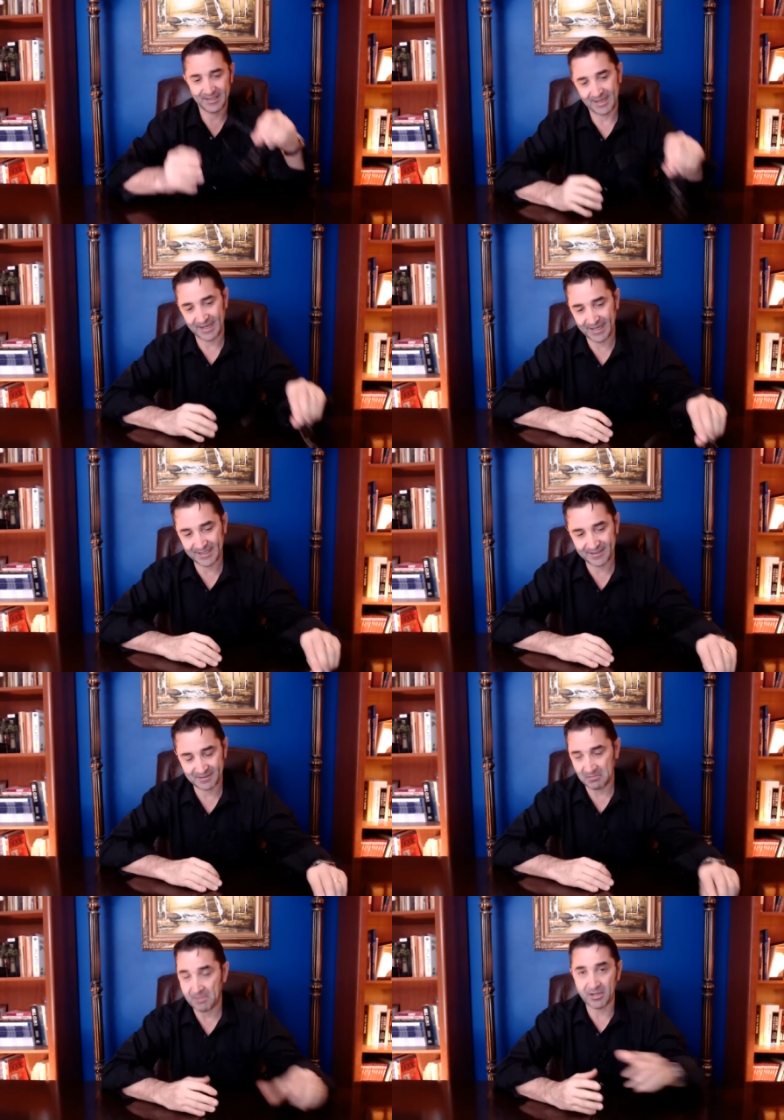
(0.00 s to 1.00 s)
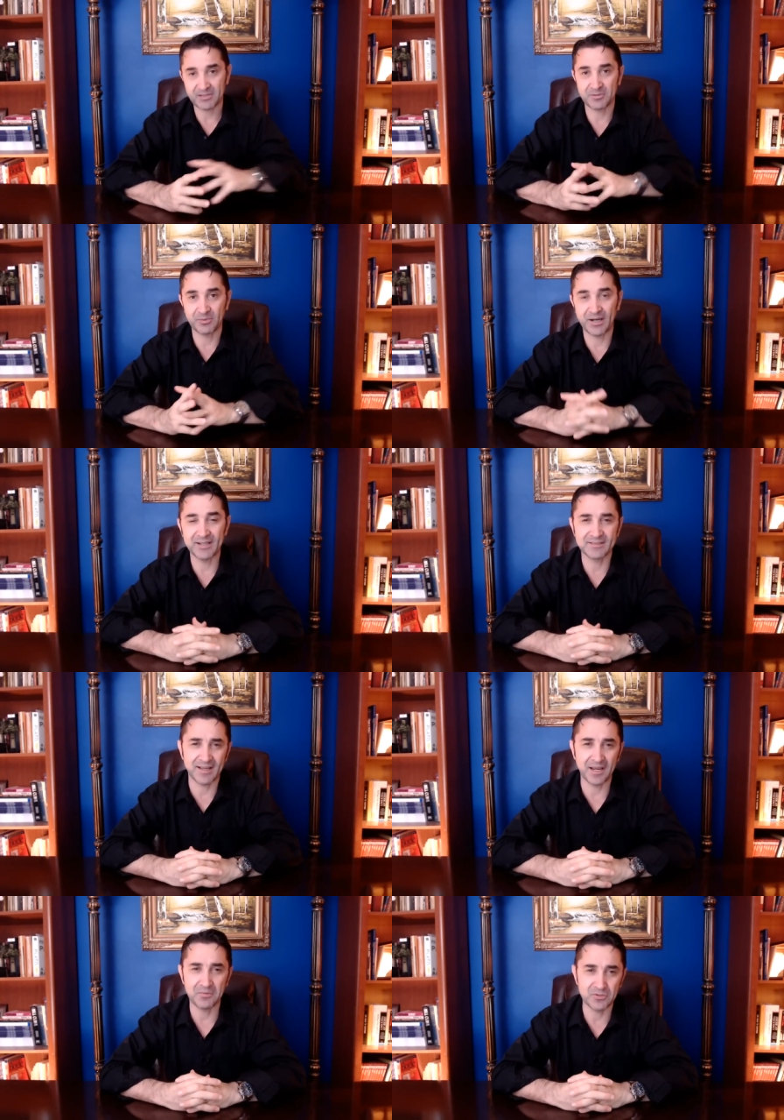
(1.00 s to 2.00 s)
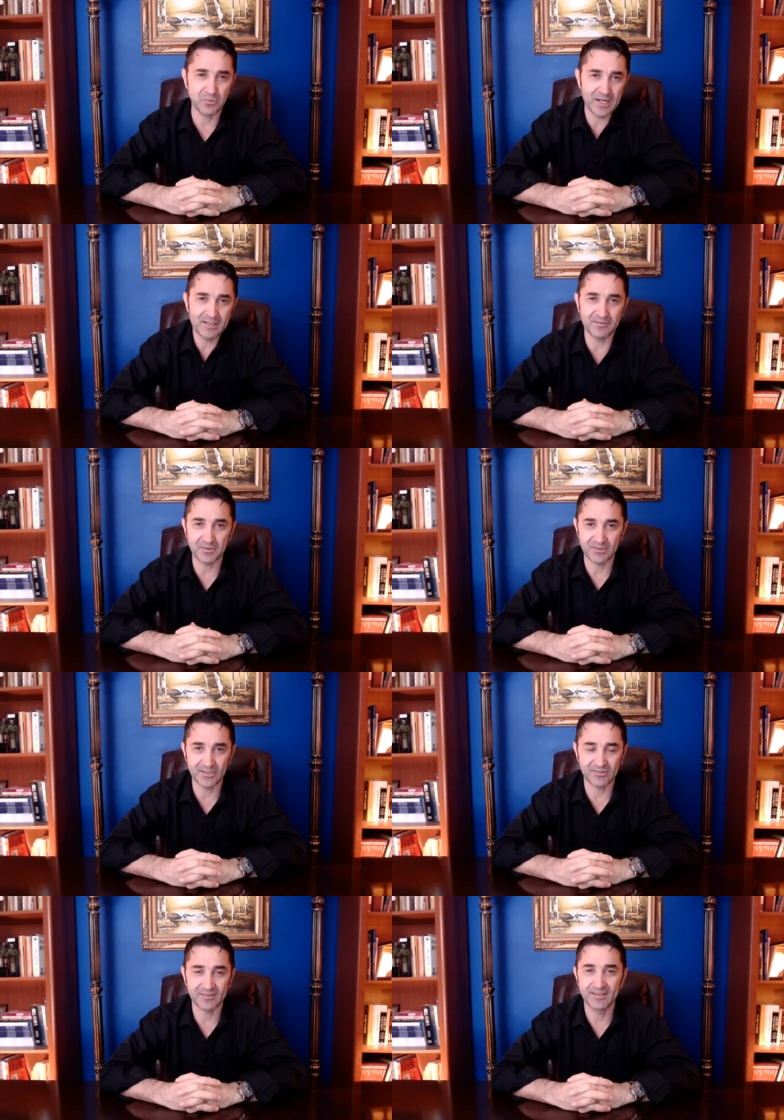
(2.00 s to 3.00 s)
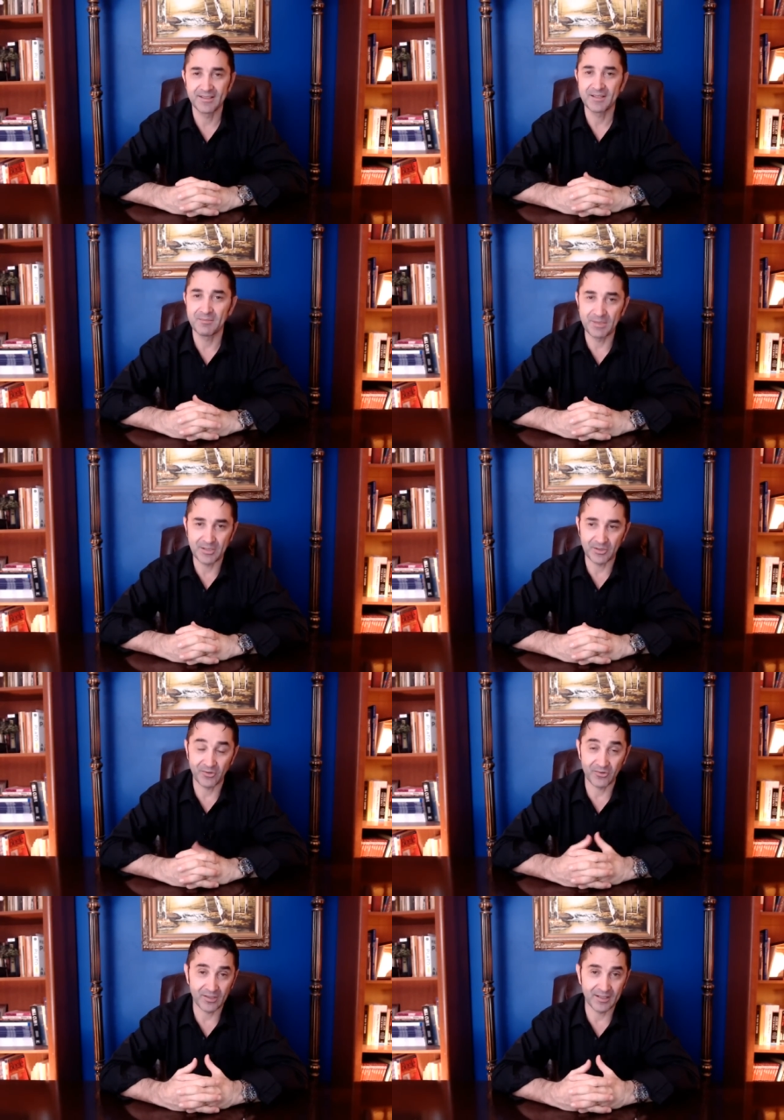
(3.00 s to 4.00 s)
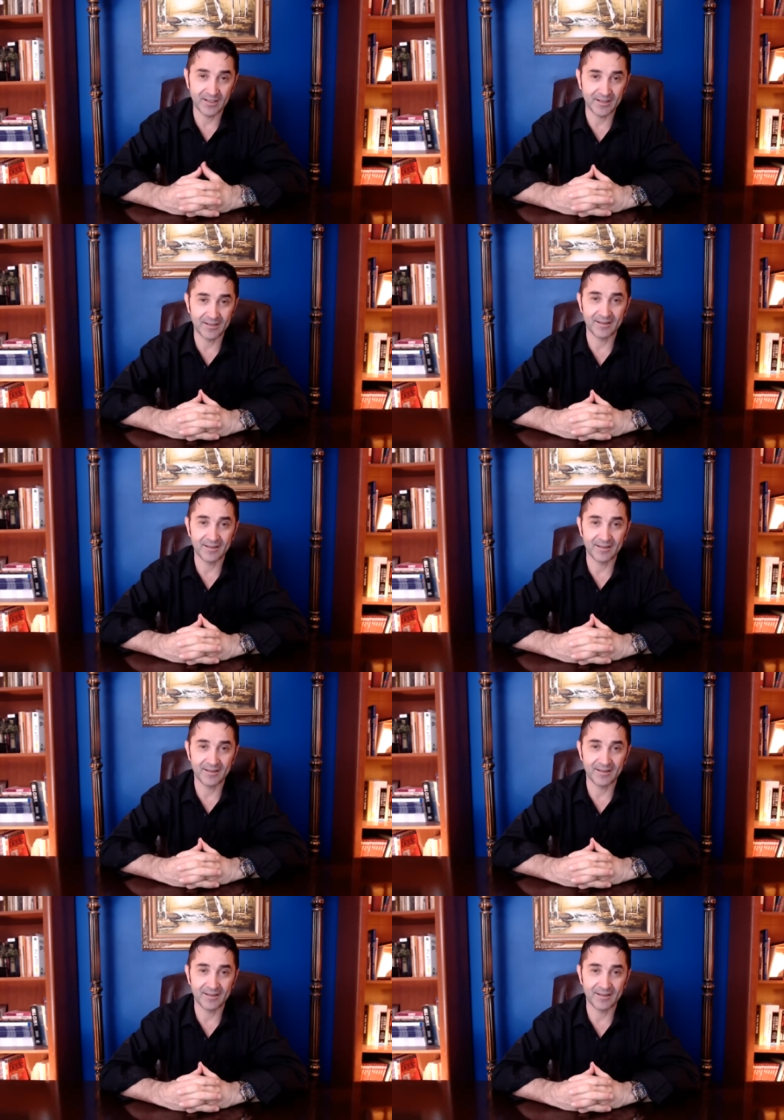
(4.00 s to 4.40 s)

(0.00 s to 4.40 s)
I uh, I'm not surprised I was waiting for this because uh,